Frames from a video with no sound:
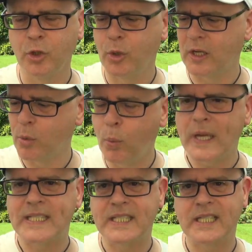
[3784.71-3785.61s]
you can
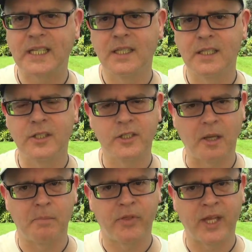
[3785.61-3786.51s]
whisk
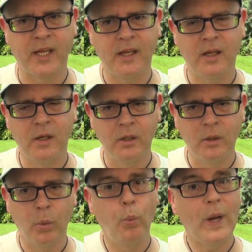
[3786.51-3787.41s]
something
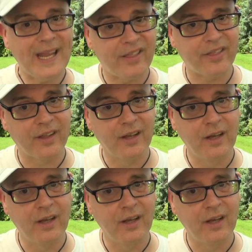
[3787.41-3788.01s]
with